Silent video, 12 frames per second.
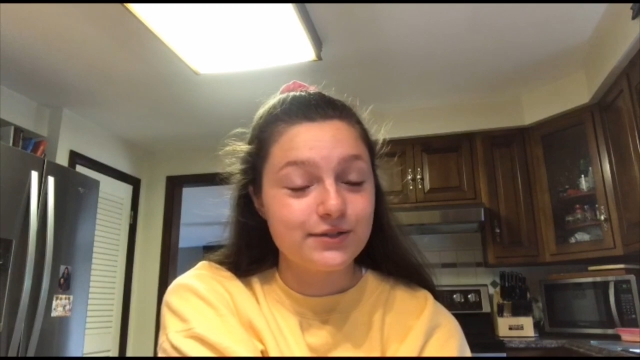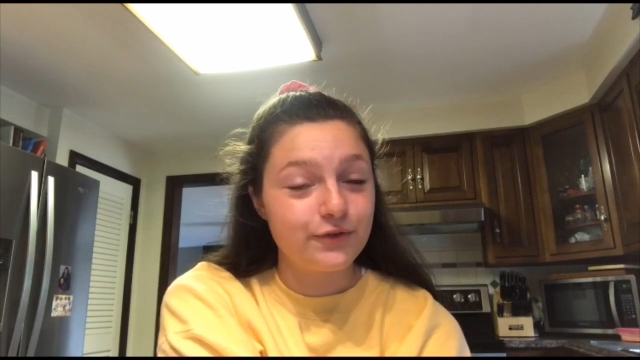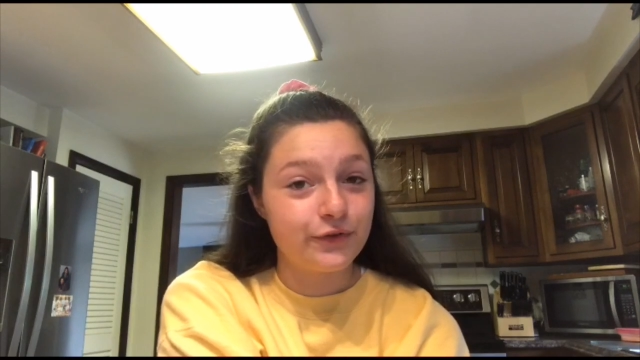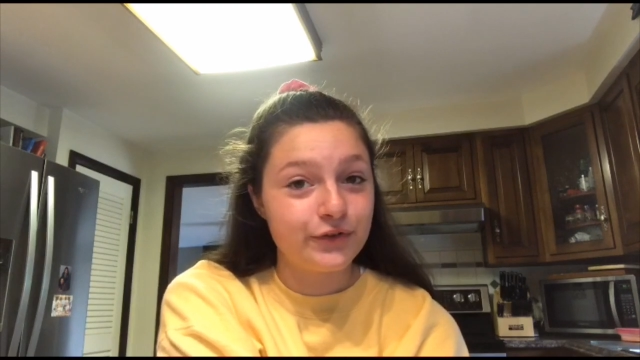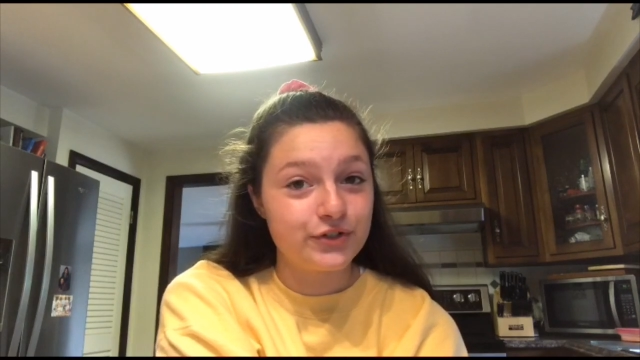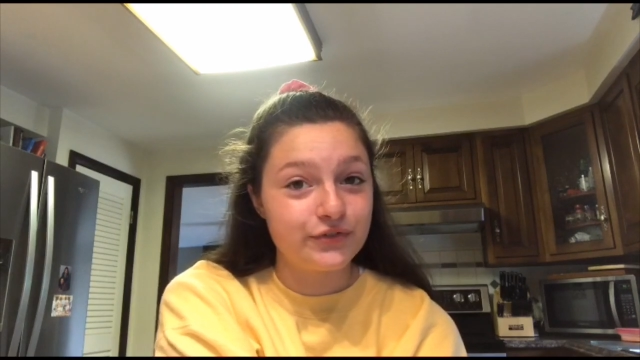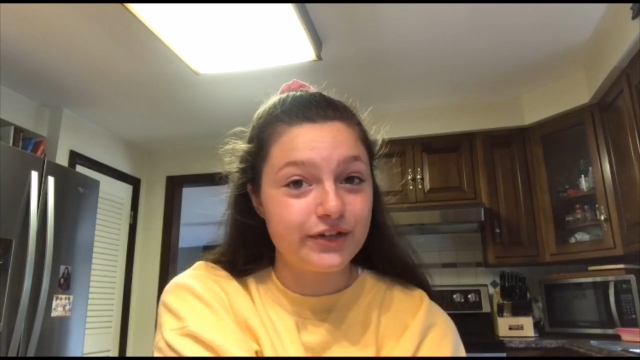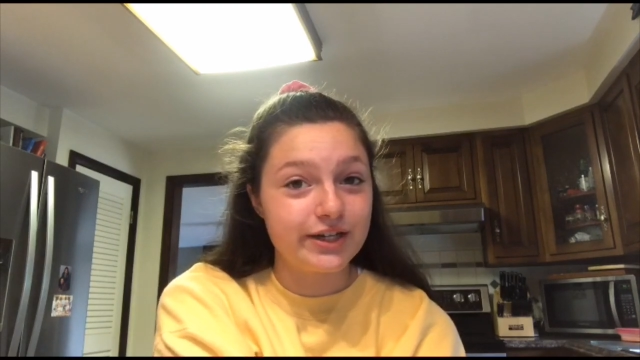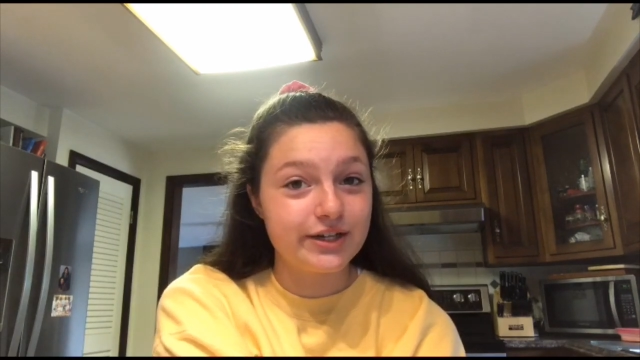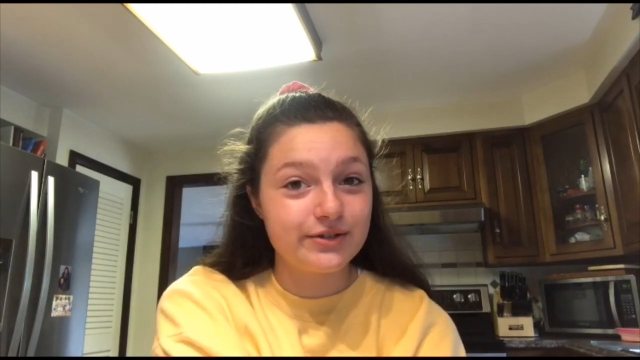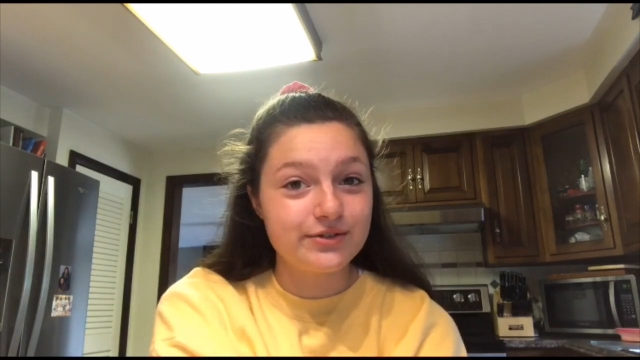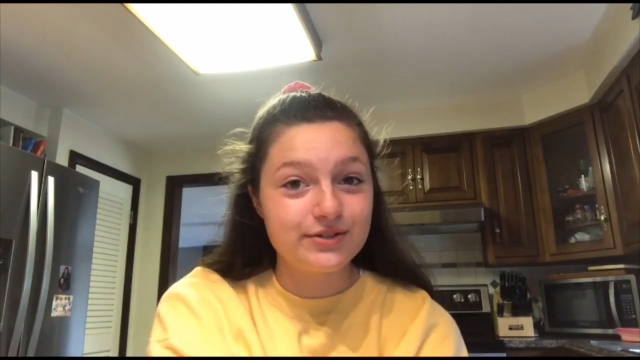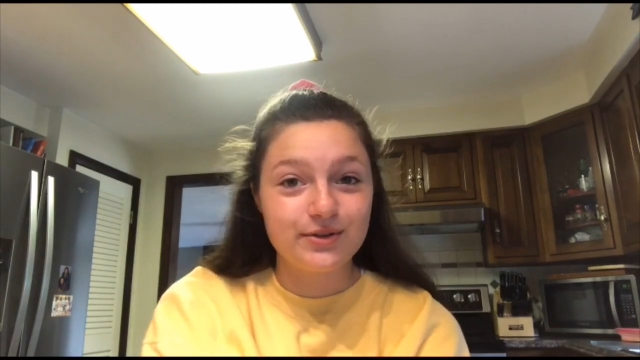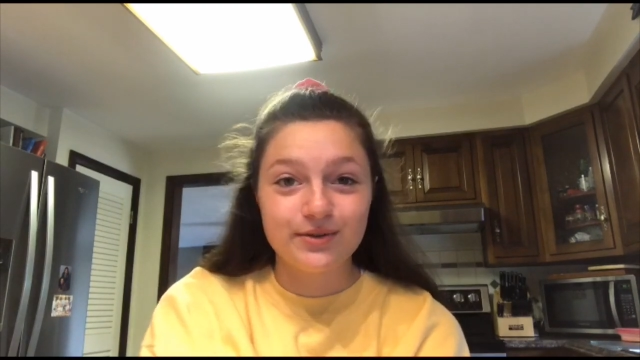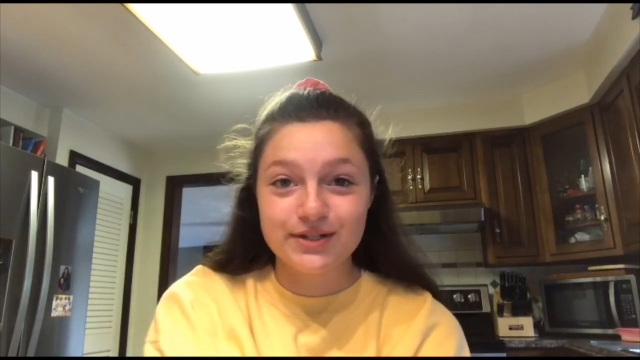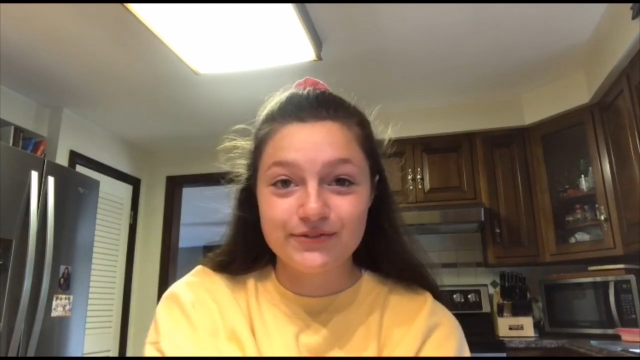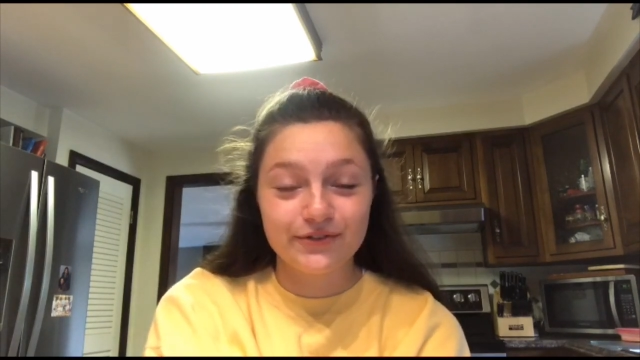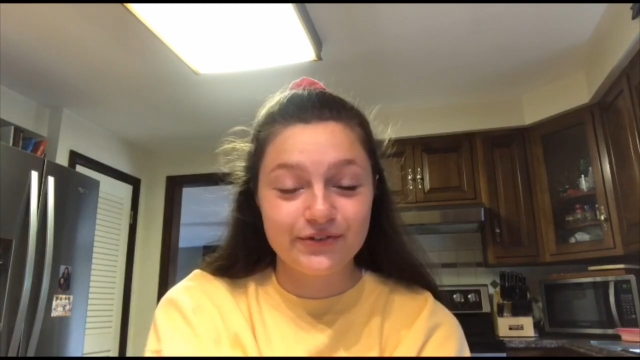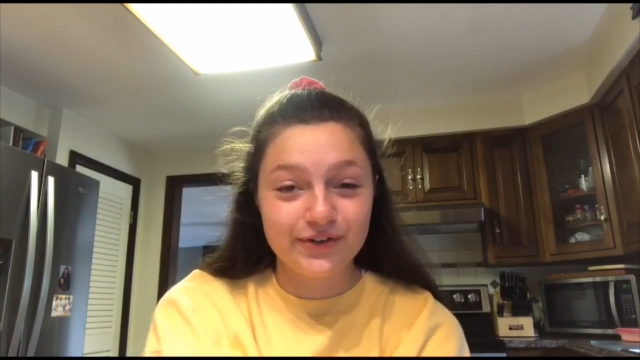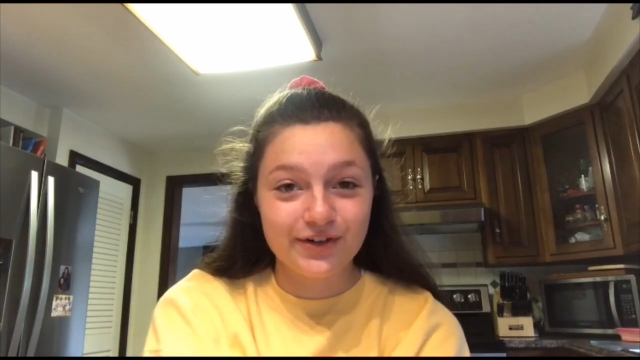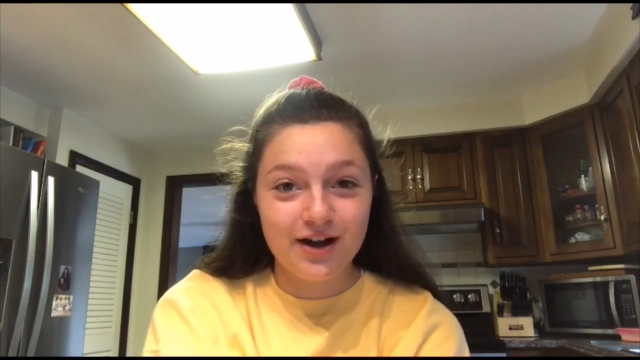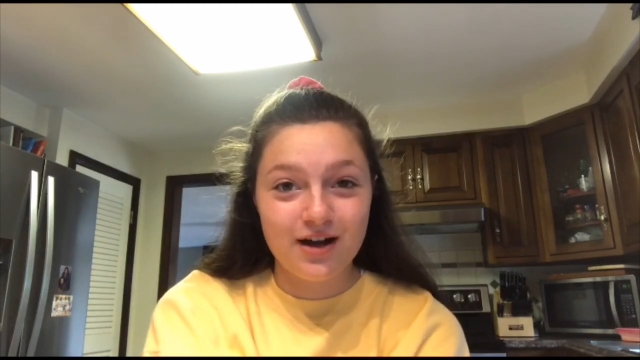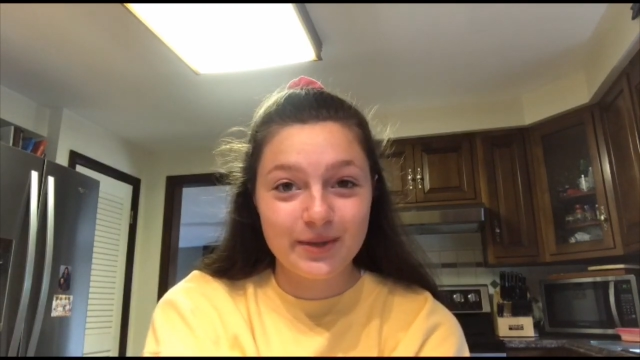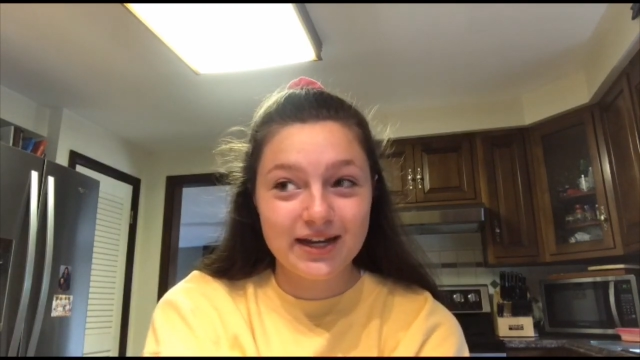for future videos, always feel free to
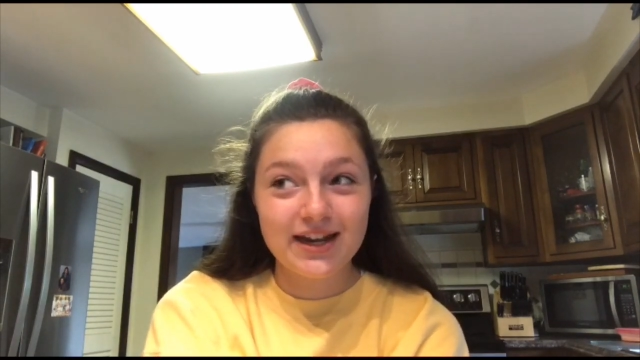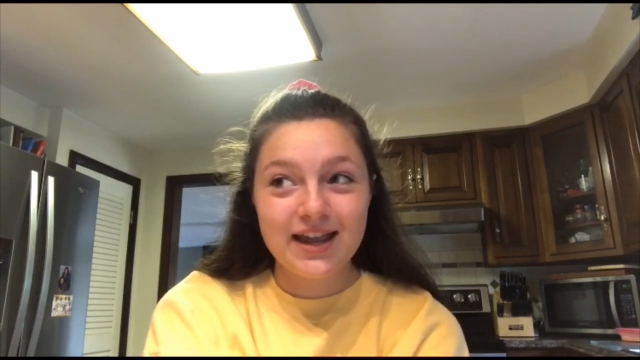comment.